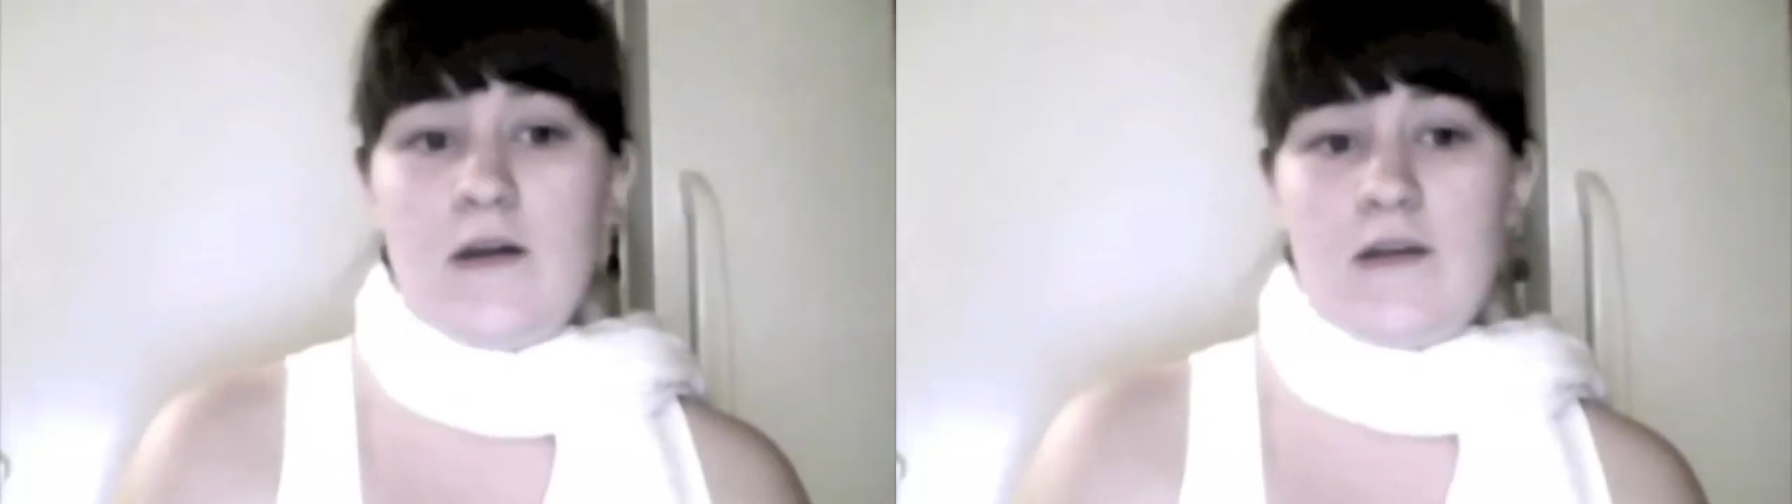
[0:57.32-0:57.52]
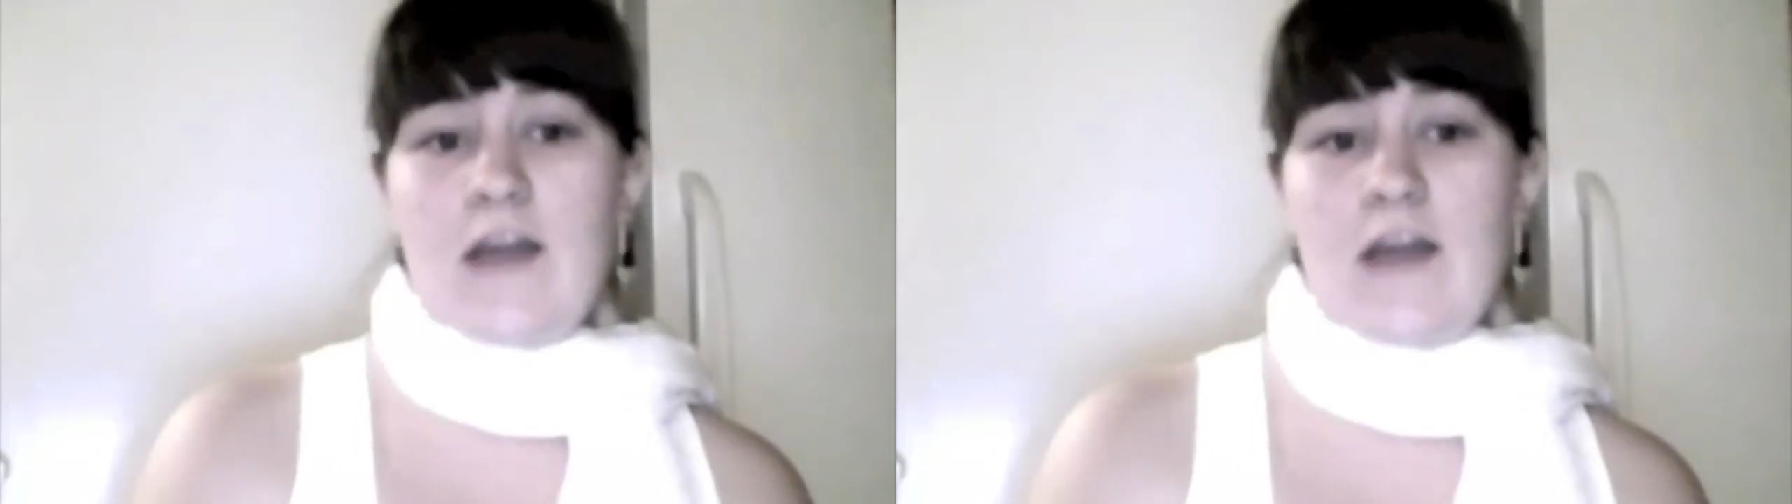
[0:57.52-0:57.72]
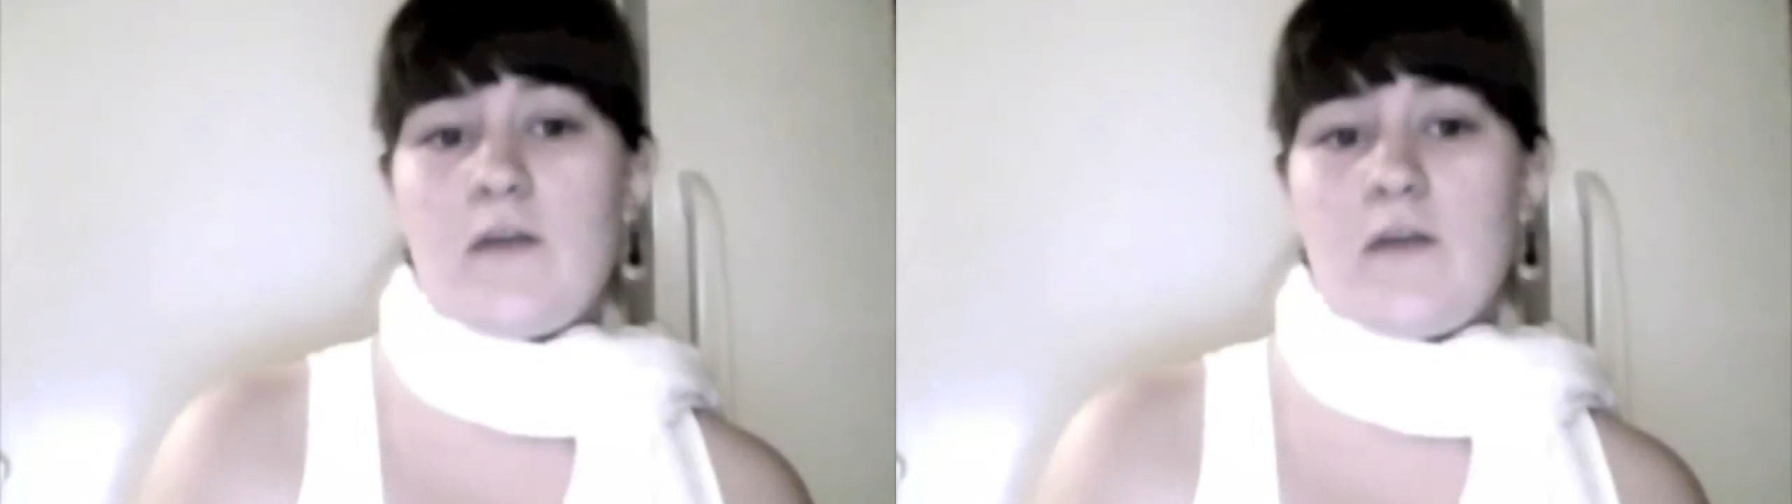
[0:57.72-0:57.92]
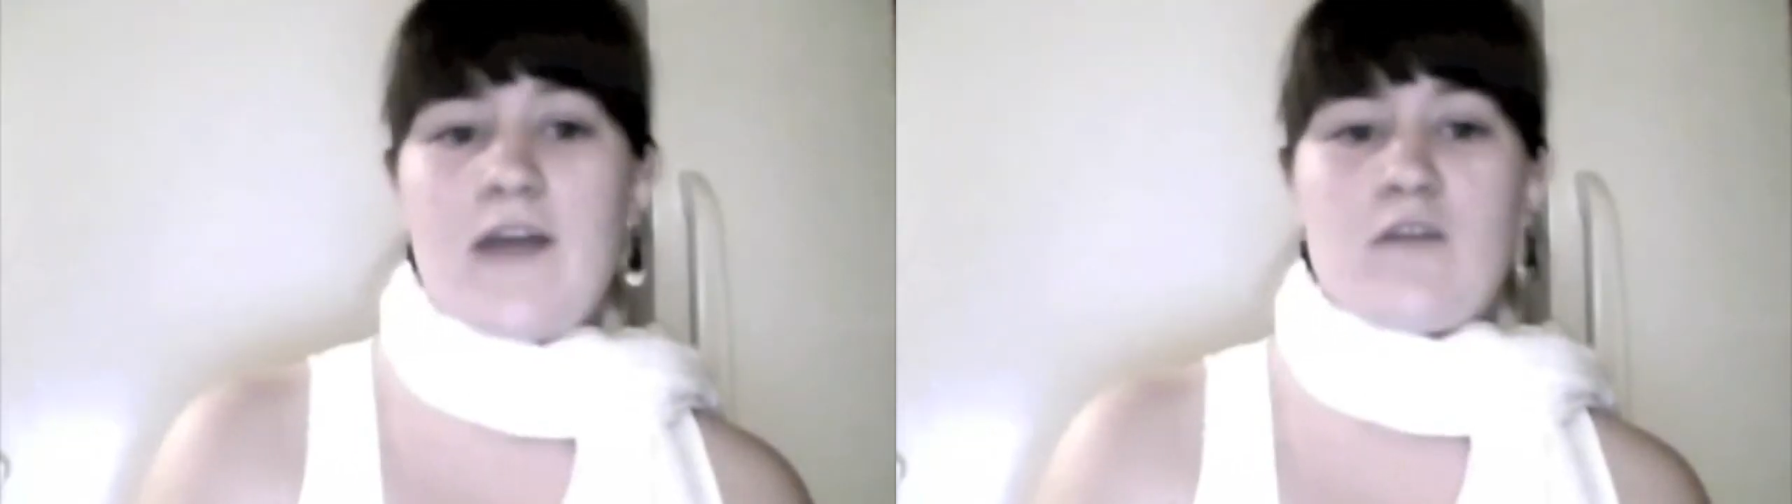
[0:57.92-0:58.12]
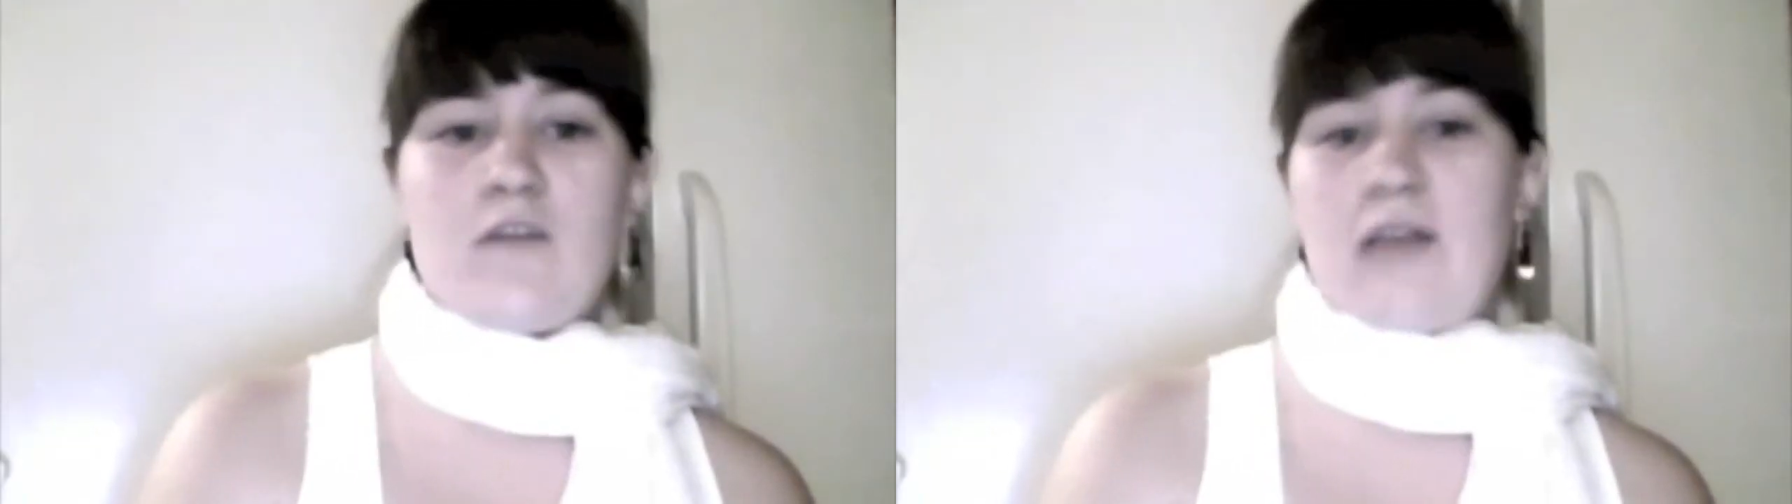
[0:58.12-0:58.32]
Now that we have
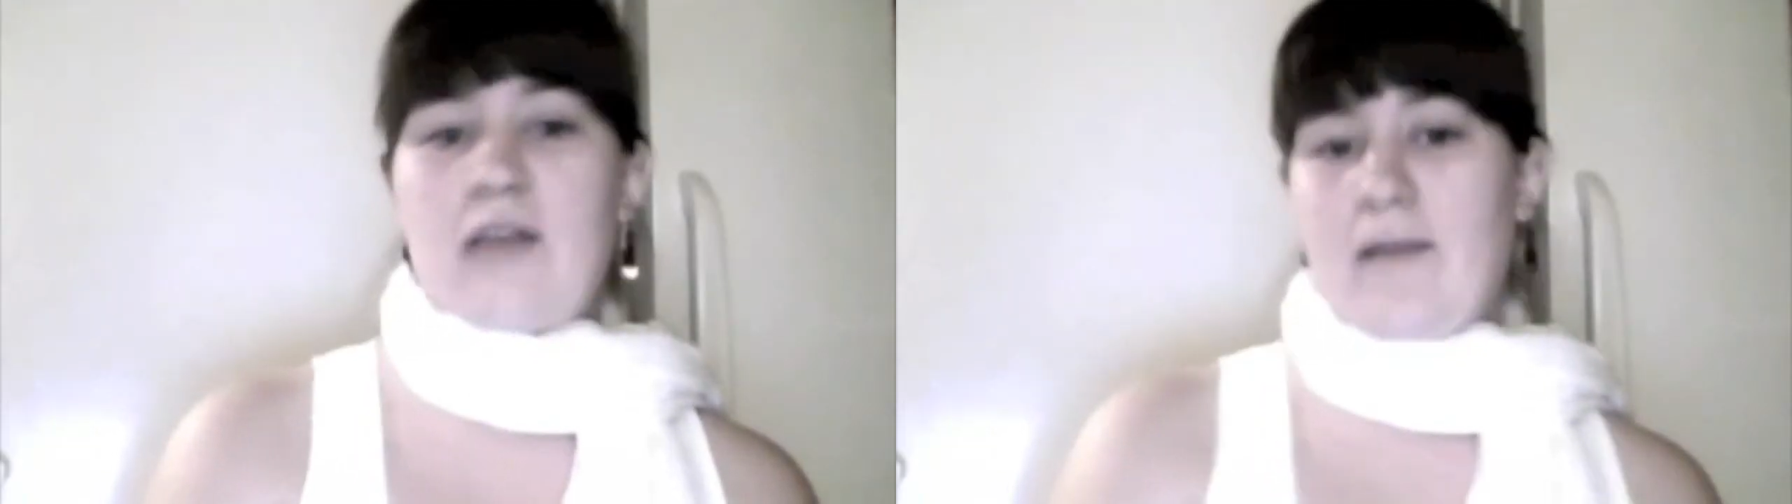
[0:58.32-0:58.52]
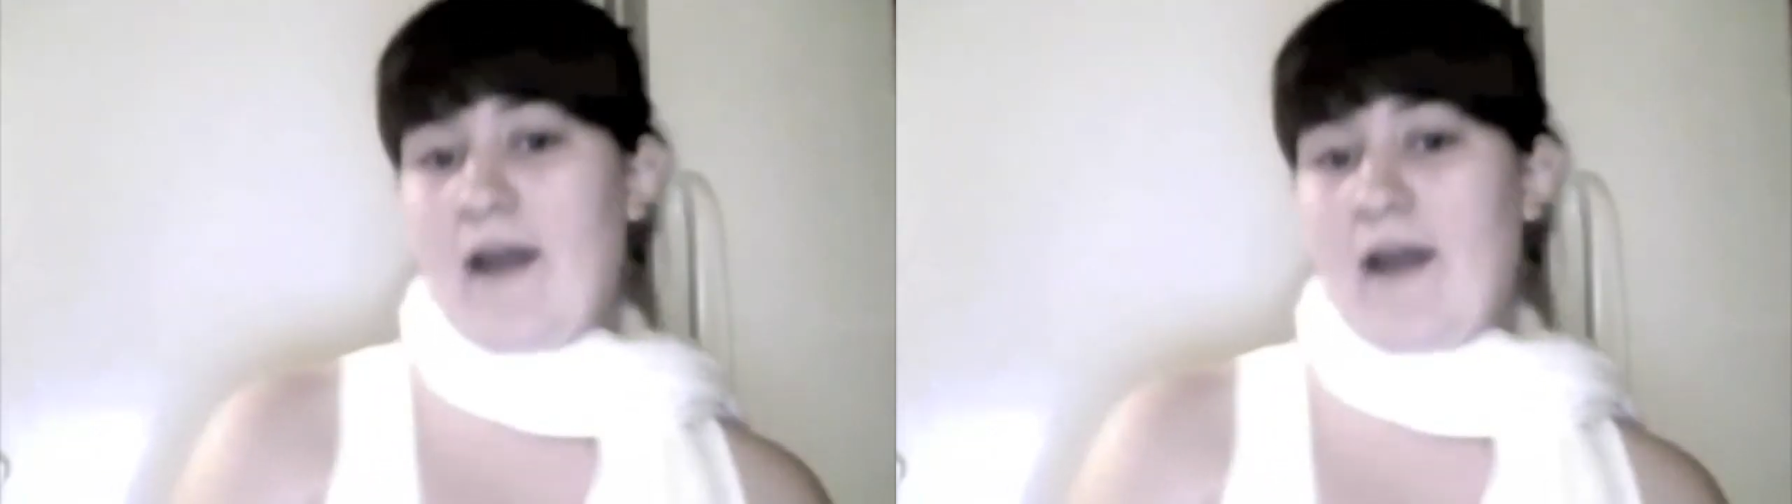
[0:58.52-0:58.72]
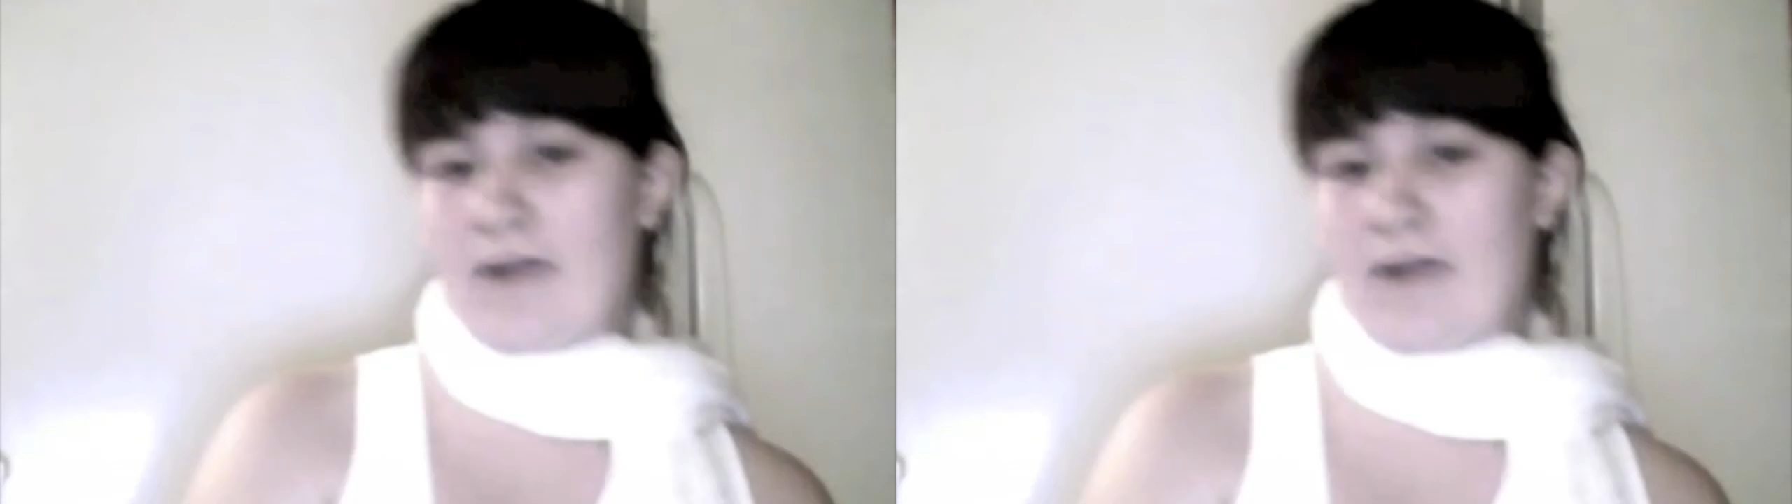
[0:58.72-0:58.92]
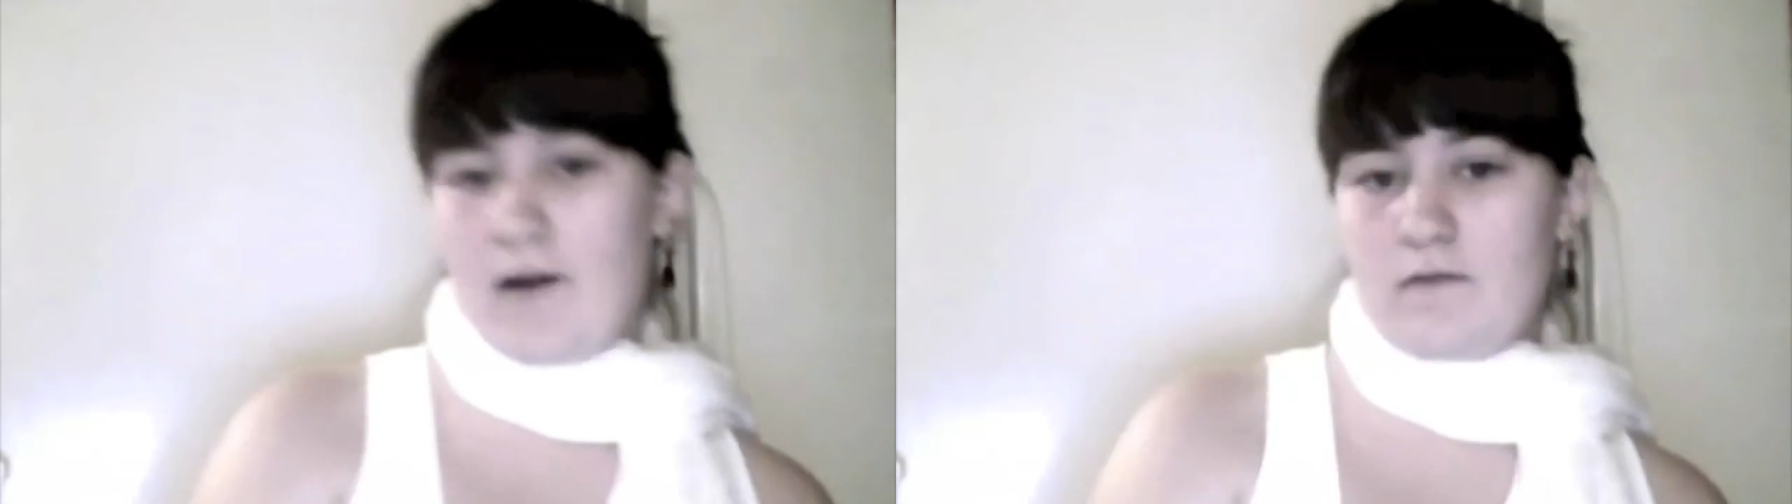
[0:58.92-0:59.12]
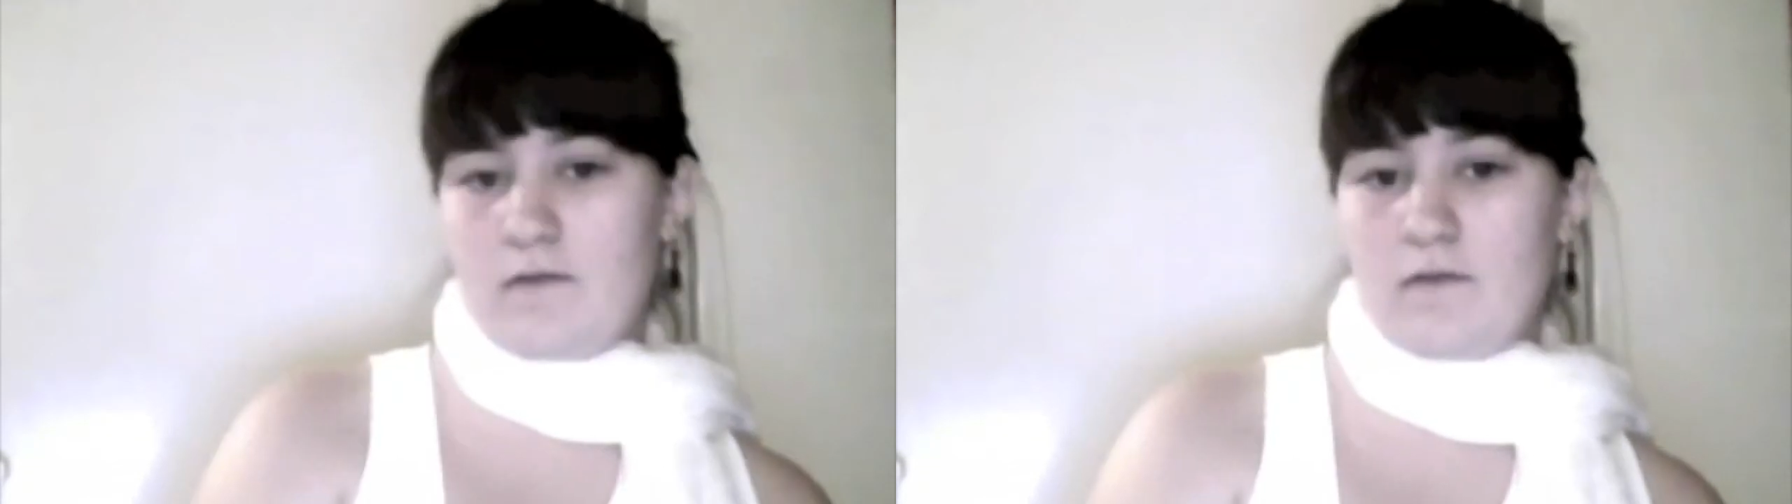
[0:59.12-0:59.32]
our black background,